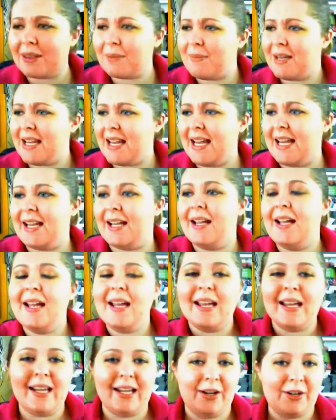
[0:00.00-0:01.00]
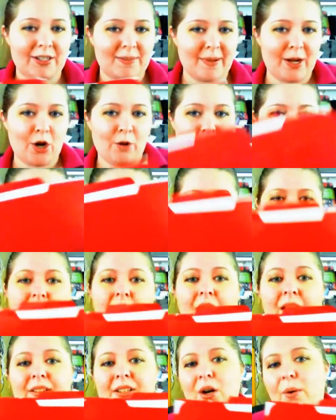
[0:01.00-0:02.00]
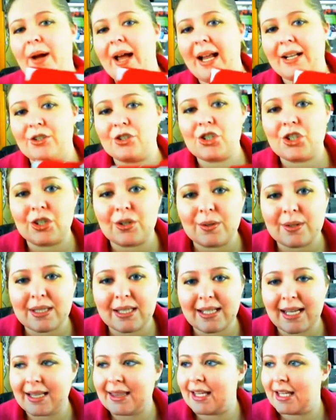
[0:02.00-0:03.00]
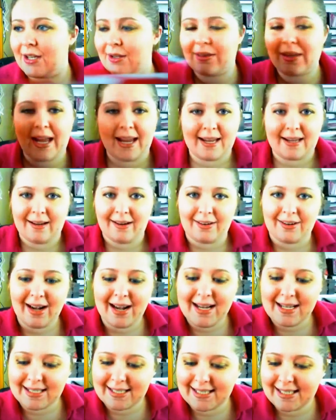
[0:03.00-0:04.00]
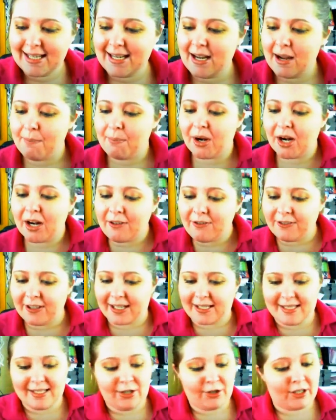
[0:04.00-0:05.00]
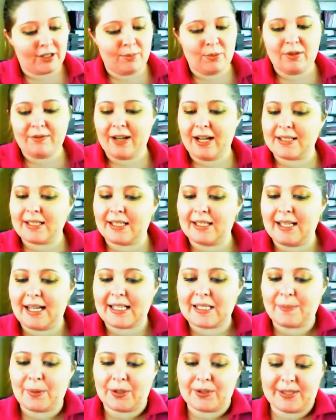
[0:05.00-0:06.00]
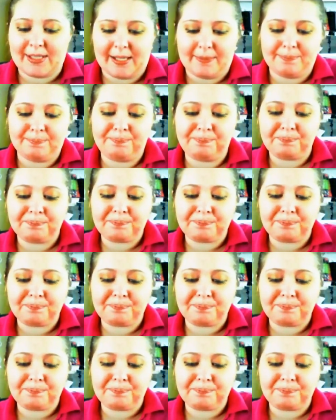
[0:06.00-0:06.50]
with me. Here's my open date card. Go ahead and choose the date that you'd like, all right? Perfect, and you're going to move on to the next person.